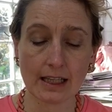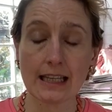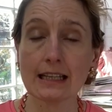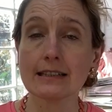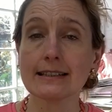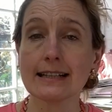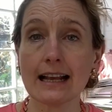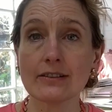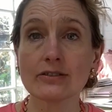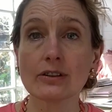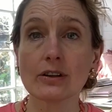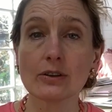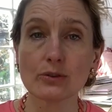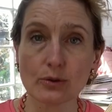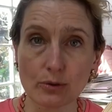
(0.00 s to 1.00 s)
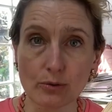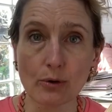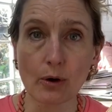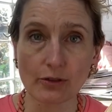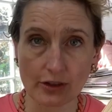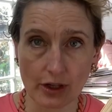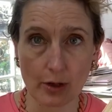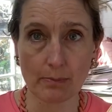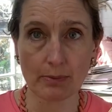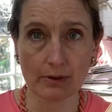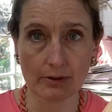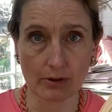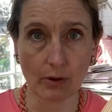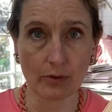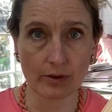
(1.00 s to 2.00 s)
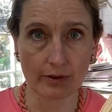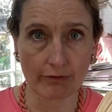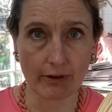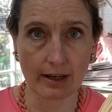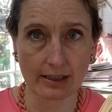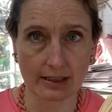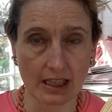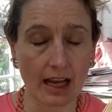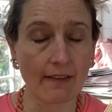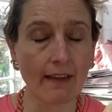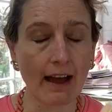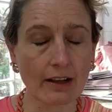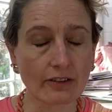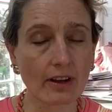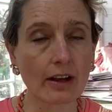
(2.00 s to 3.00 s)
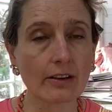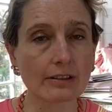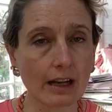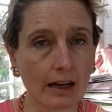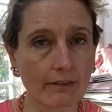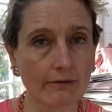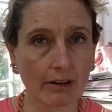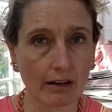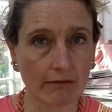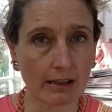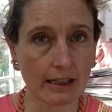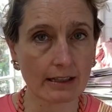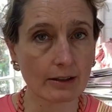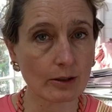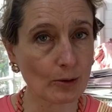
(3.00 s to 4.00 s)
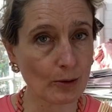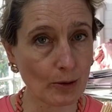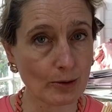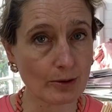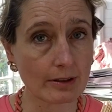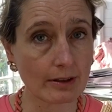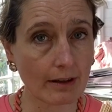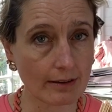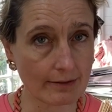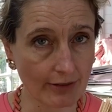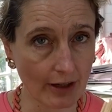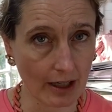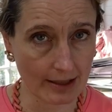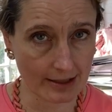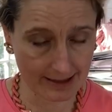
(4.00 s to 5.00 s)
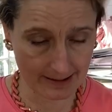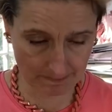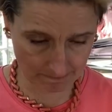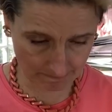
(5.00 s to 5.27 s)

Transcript: that says do not open on the front. And that sounds like very good advice.